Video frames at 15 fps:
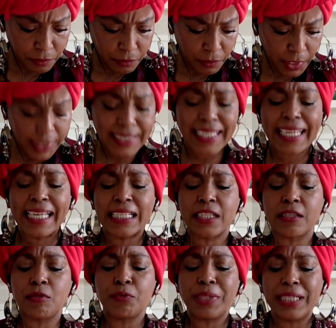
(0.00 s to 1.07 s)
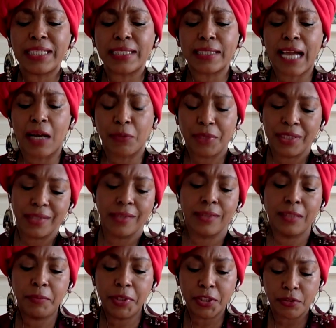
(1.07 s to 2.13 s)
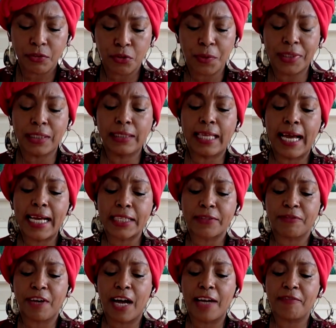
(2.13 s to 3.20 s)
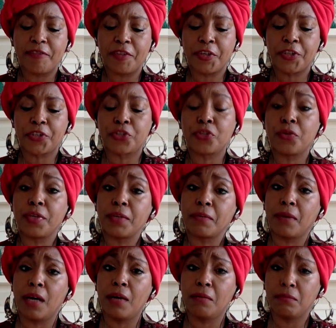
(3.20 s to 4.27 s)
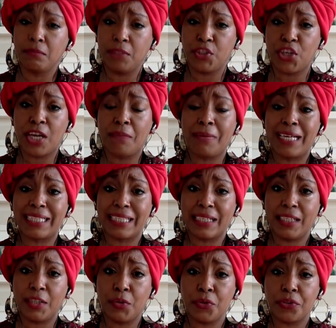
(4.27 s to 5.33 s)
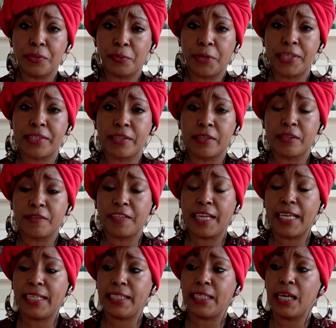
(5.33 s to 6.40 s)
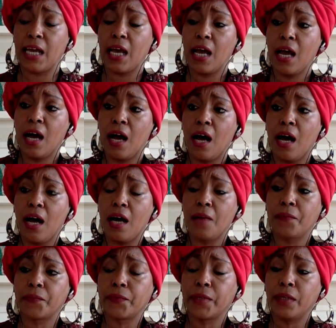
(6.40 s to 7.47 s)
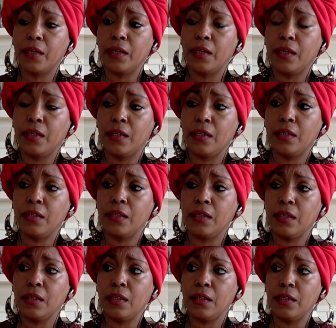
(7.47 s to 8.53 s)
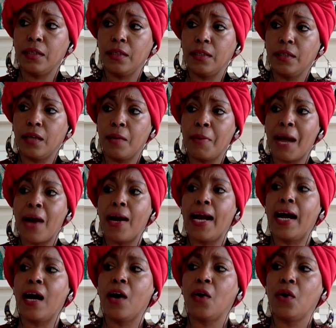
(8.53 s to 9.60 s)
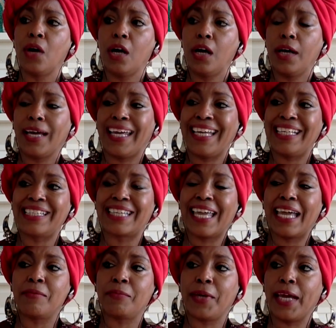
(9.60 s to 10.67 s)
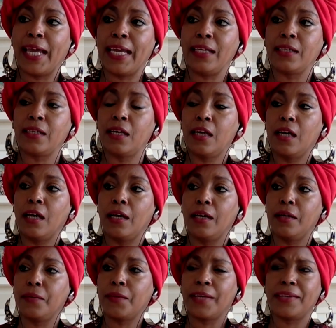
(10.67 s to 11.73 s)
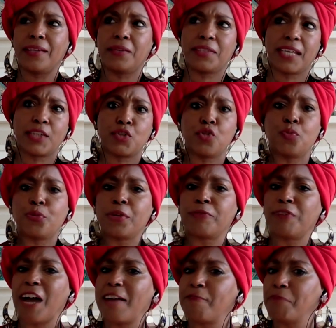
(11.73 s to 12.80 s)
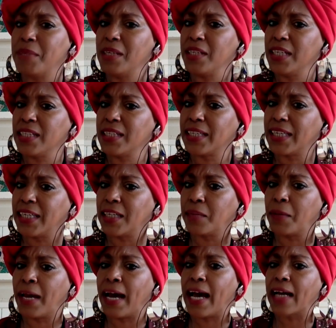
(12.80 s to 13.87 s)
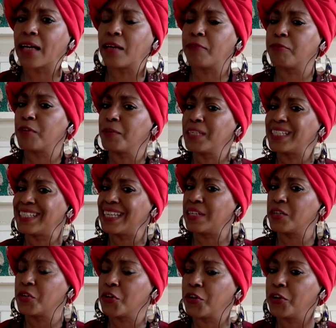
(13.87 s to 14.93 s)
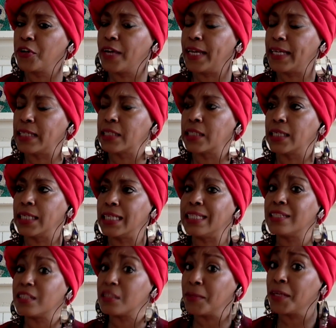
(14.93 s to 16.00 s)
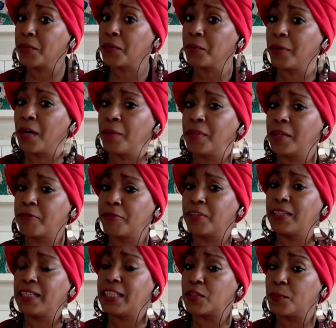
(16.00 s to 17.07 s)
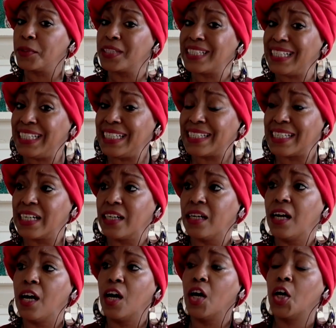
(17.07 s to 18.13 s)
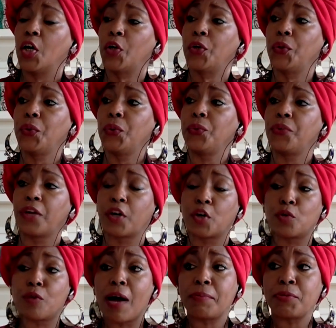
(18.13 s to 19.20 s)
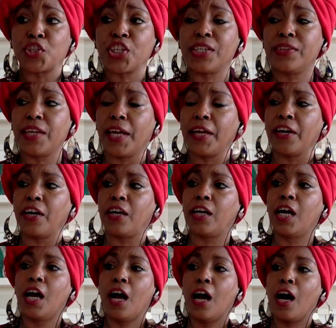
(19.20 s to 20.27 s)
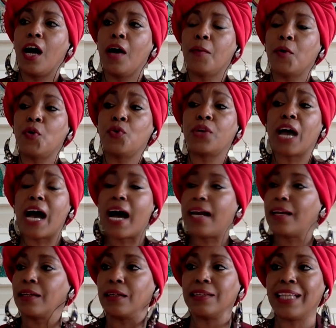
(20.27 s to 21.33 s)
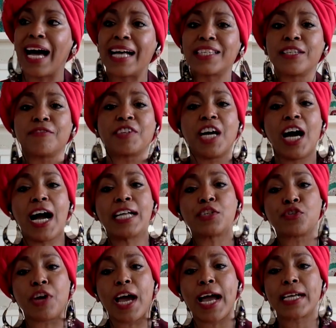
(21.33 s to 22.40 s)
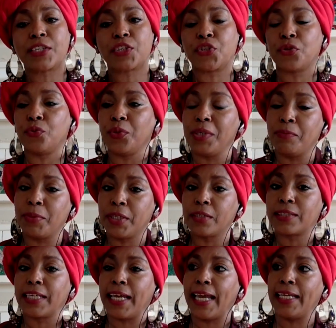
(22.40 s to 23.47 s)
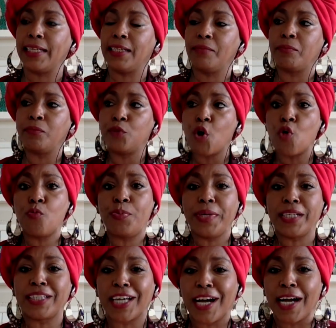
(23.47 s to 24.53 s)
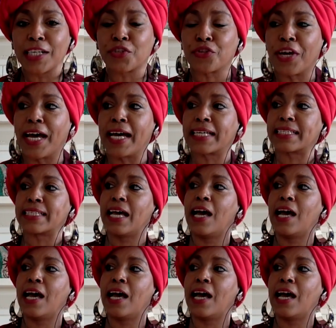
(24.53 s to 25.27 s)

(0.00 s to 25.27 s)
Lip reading: scandal, not recently, but during the last 5 years, during Michel Martelly, who's the president of Haiti, about how his campaign, I think it was like 2.5 million kickback from a senator in the Dominican Republic, Felix Bautista, who the corruption there, who got lots of contracts to rebuild Haiti, no bid contracts.